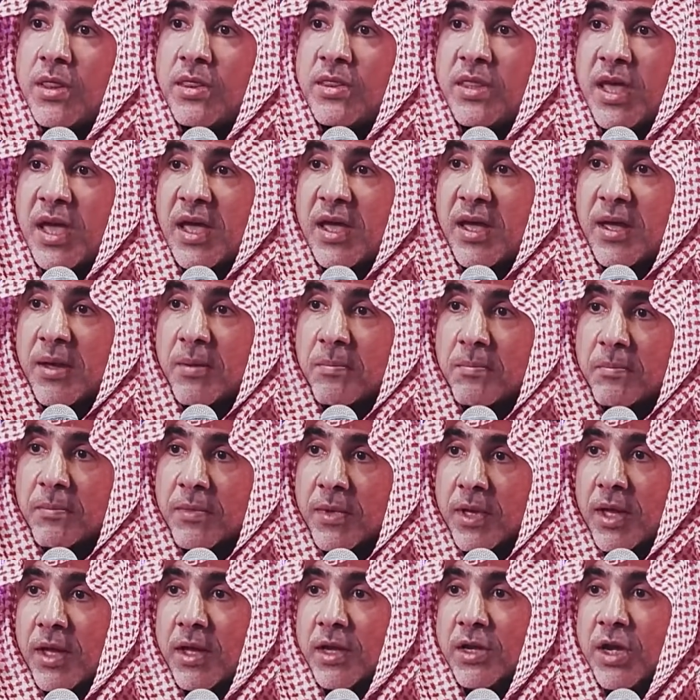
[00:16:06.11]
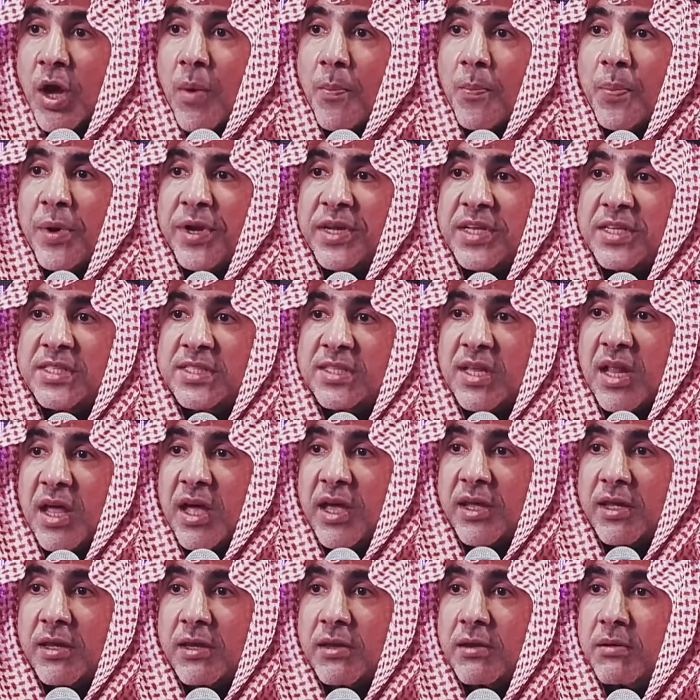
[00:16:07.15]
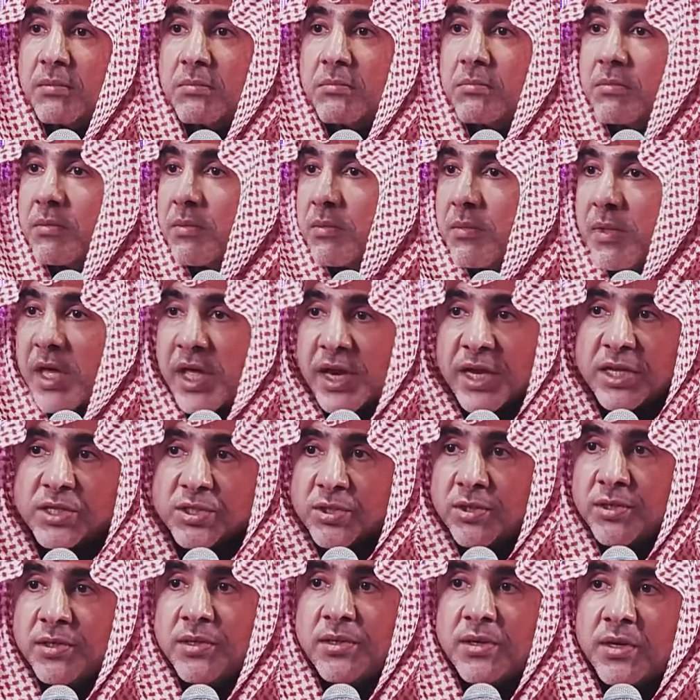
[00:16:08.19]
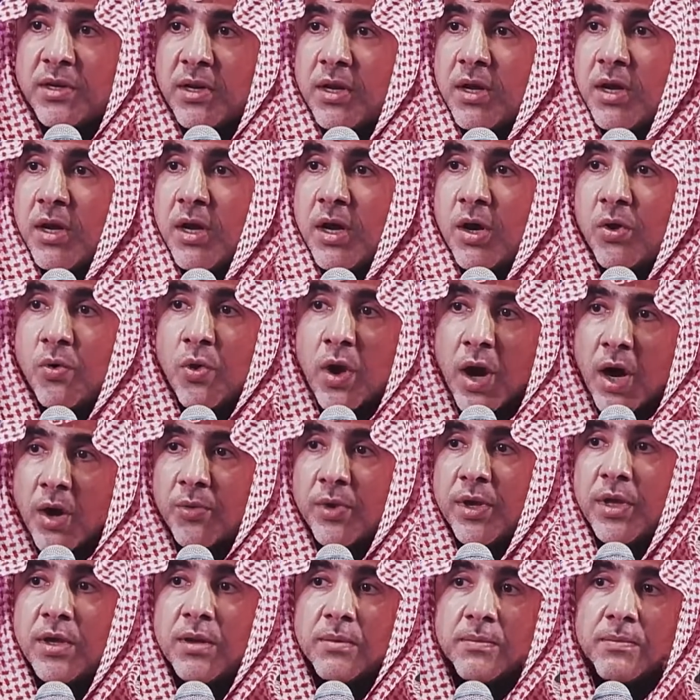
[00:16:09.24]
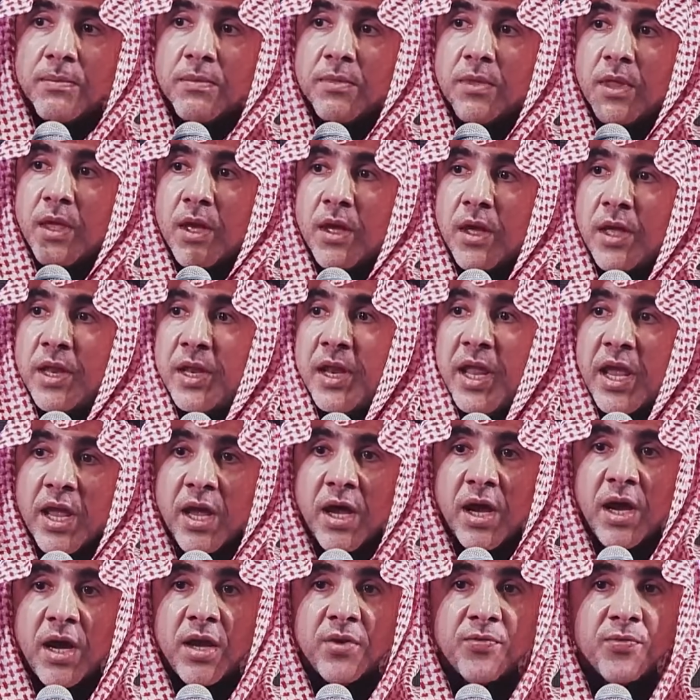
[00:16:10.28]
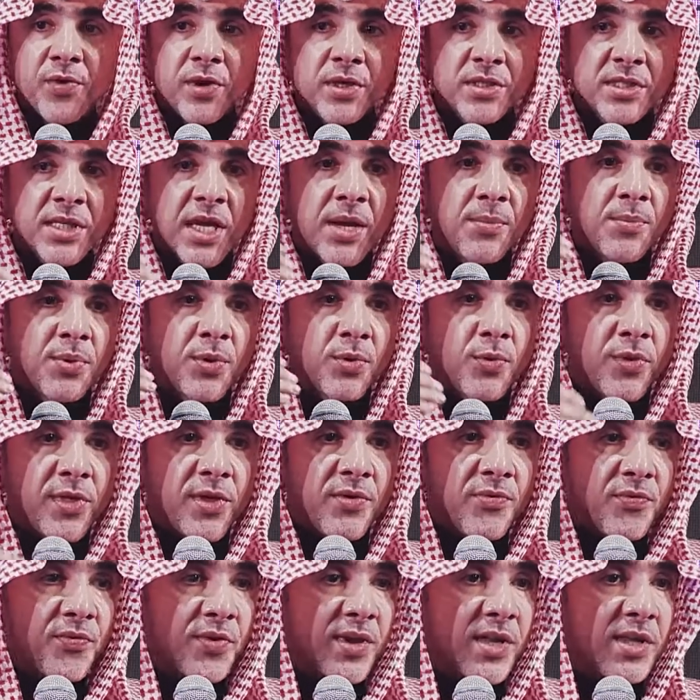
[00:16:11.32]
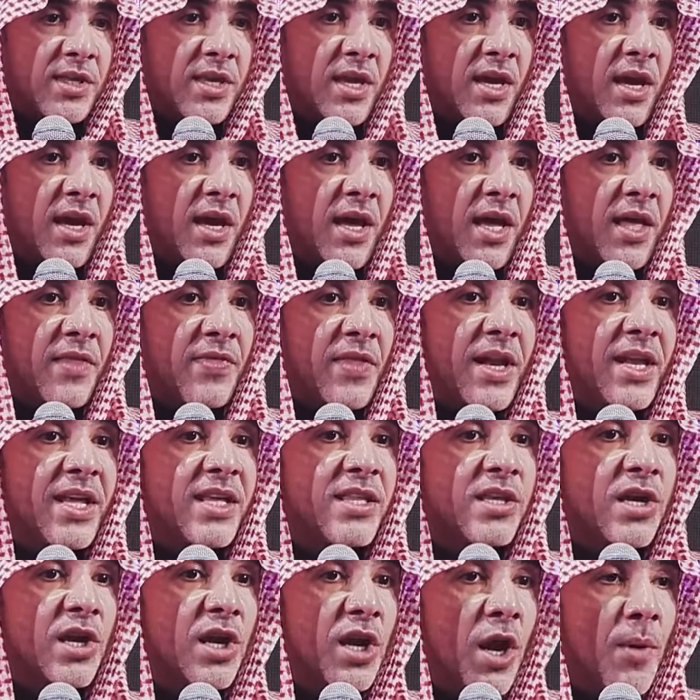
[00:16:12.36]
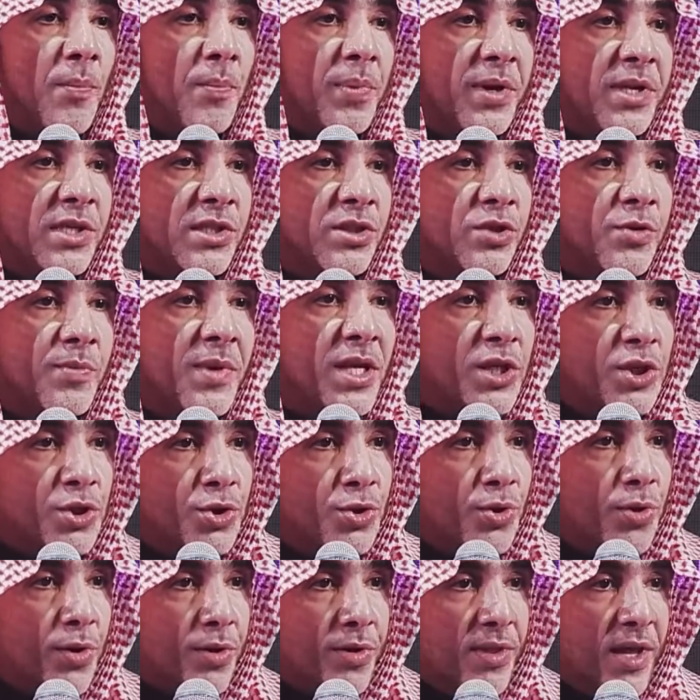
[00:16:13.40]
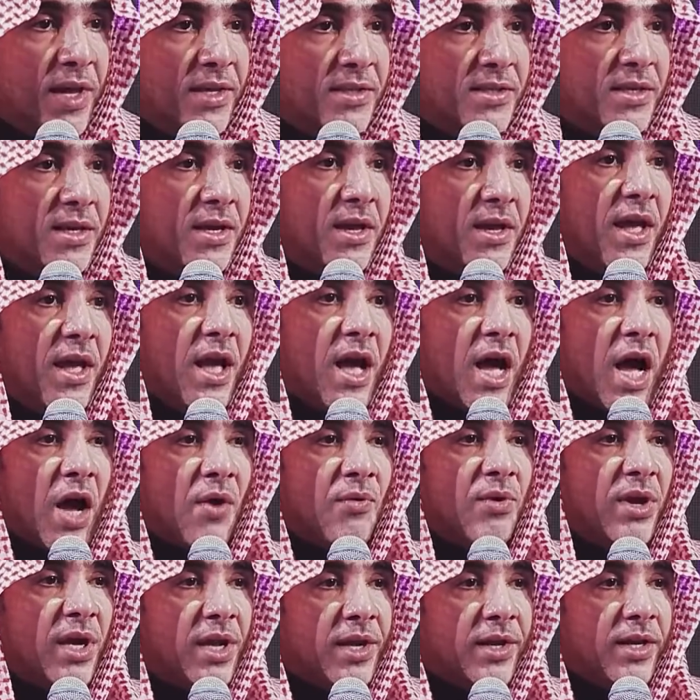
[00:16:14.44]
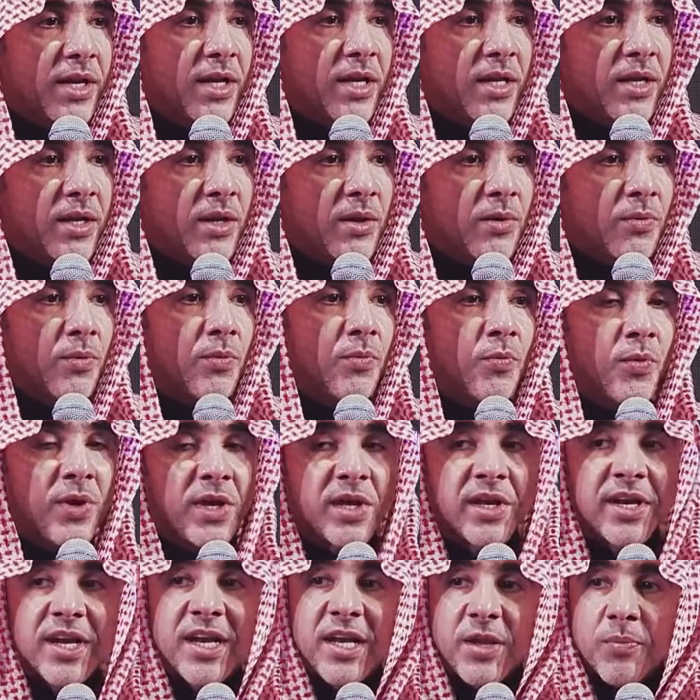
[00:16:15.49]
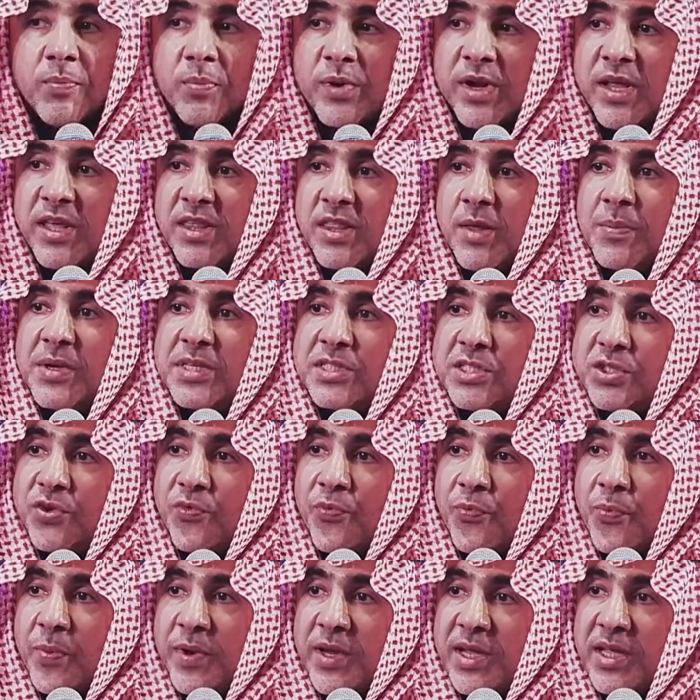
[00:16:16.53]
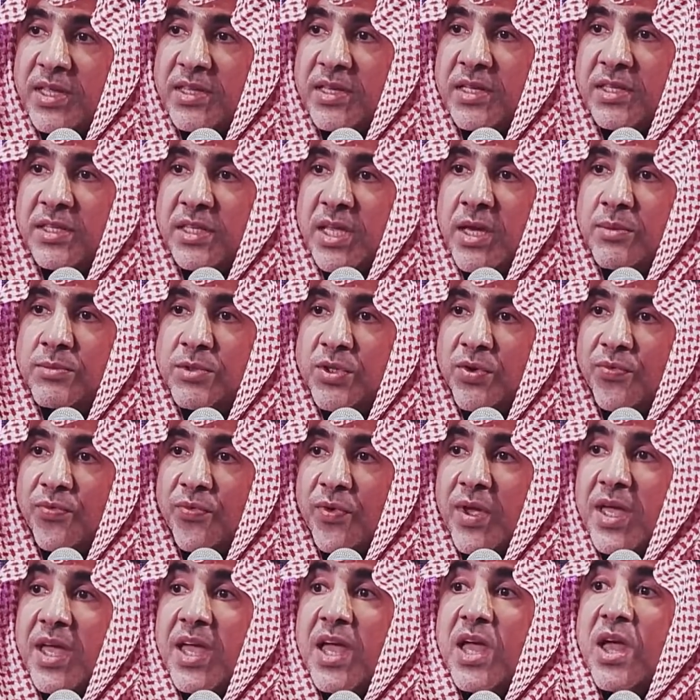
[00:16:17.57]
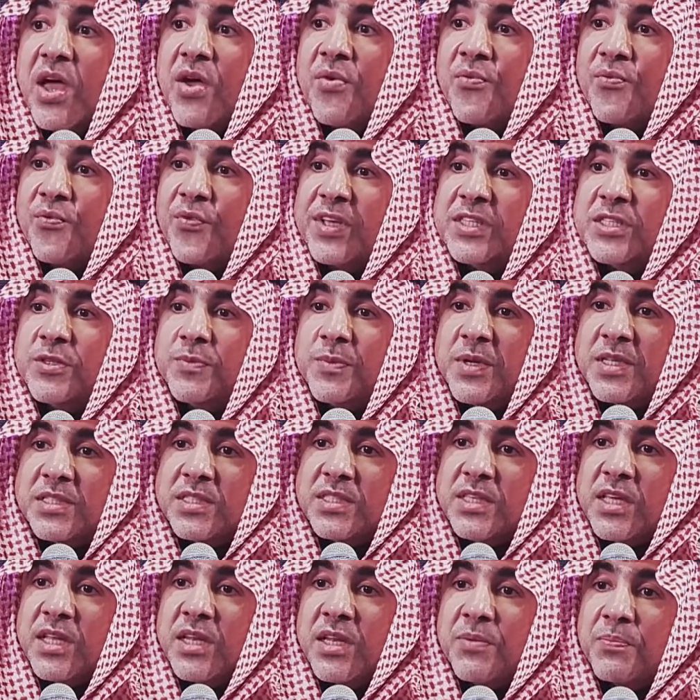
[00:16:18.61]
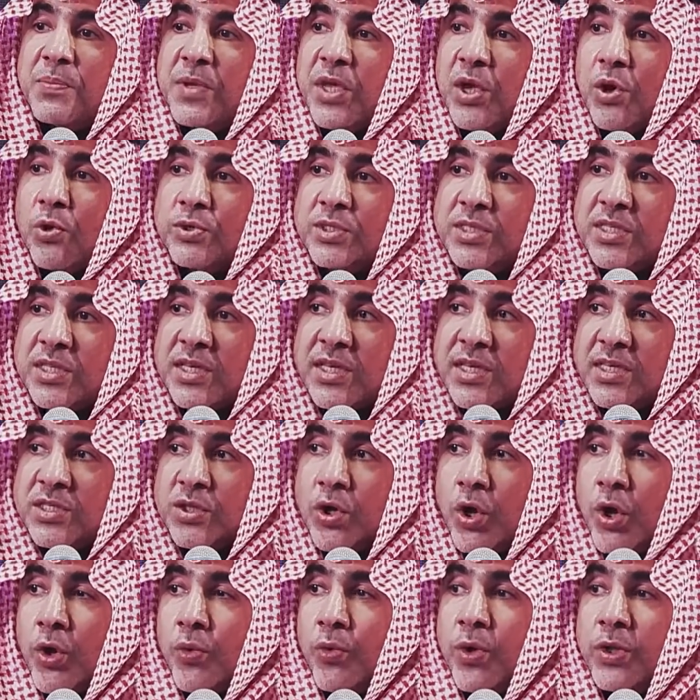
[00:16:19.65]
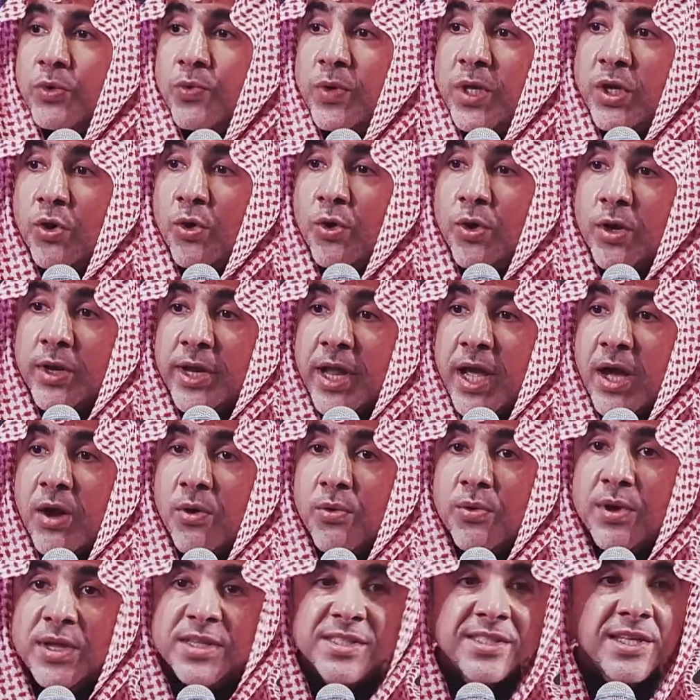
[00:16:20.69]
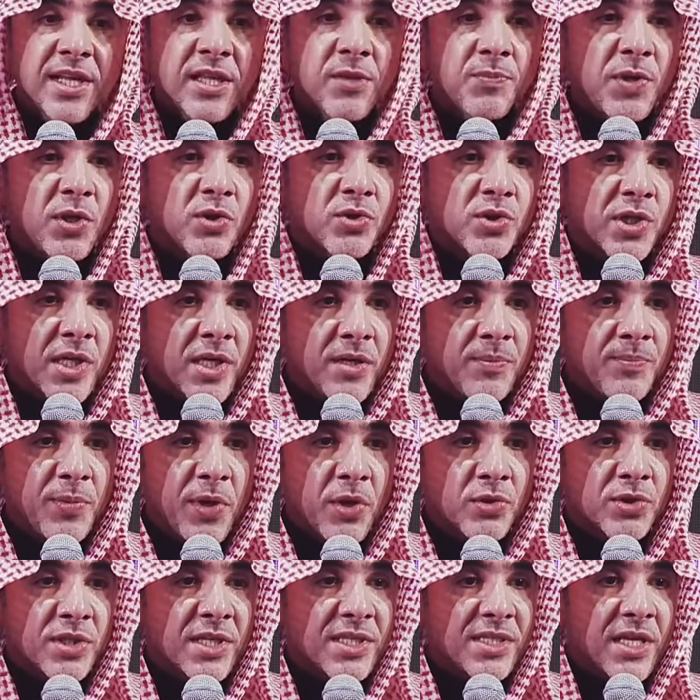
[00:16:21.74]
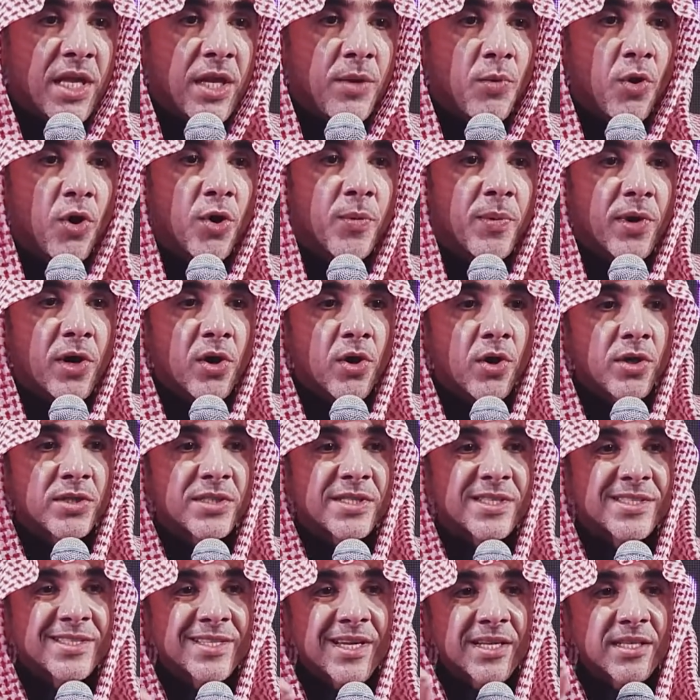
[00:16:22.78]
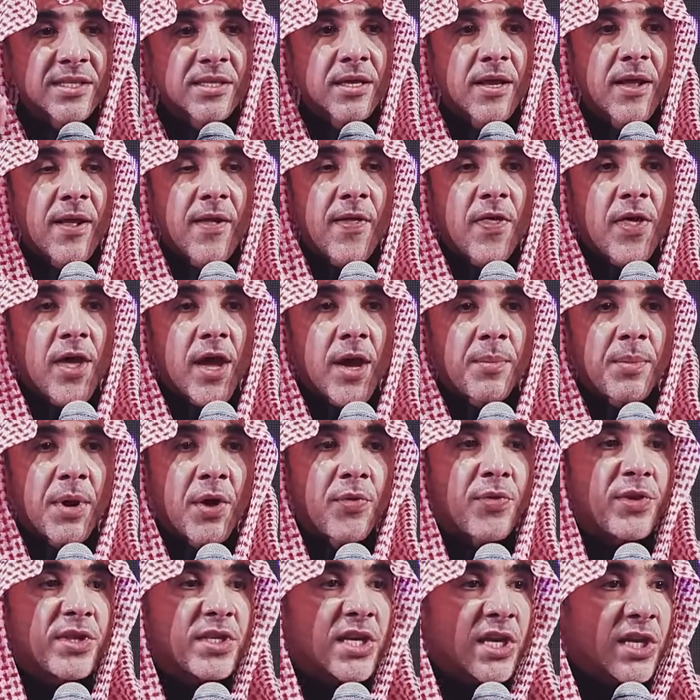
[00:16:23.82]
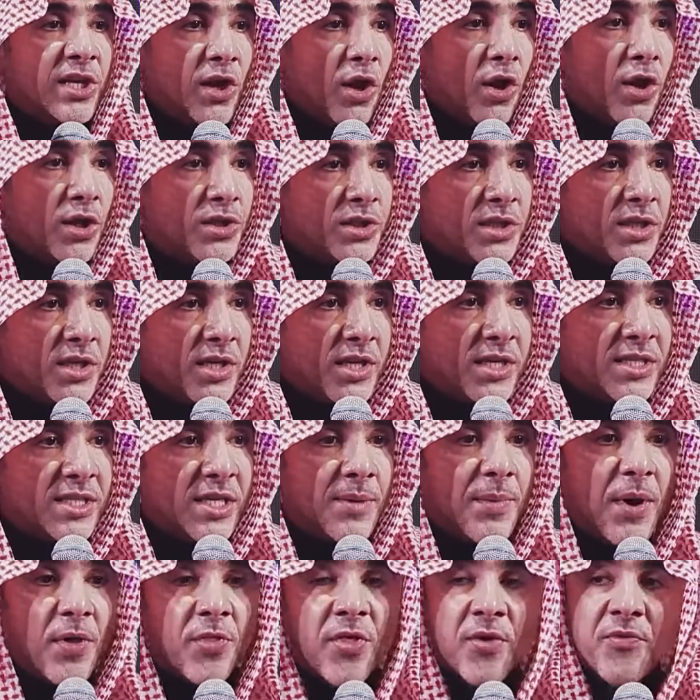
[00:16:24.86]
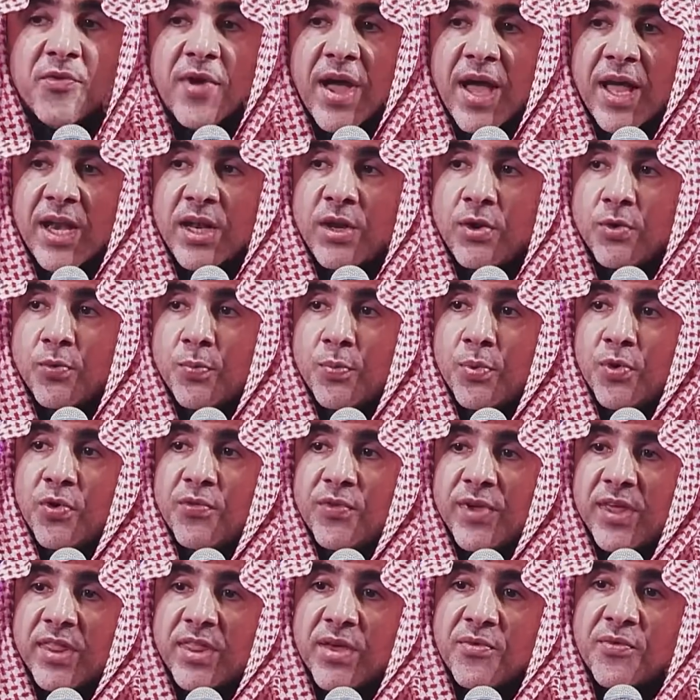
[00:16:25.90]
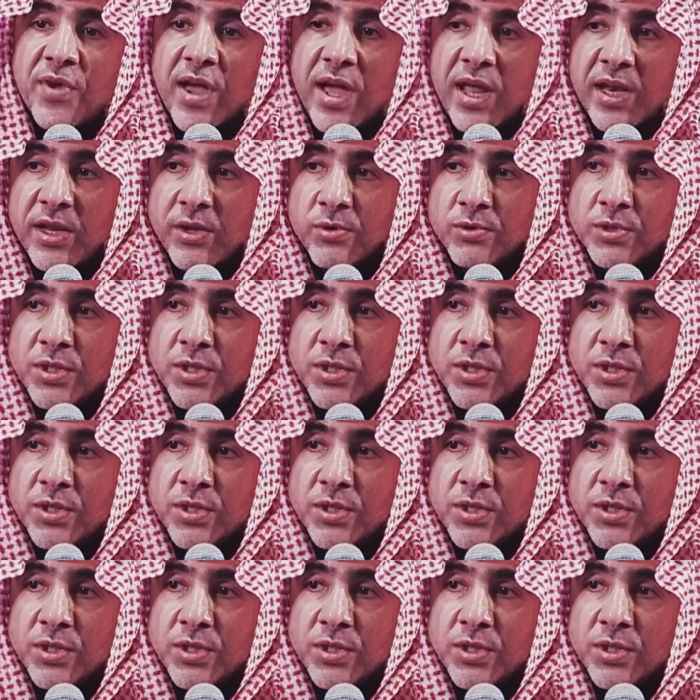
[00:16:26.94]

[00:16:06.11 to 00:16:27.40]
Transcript: The companies like Ericsson, Huawei, in AI, for example, with NVIDIA, and the leading companies to make sure that how can we really bring the best of breed in terms of investments in POCs, or what we call now, it's not POCs anymore because it's not about the technology, it's about the value, proving the value.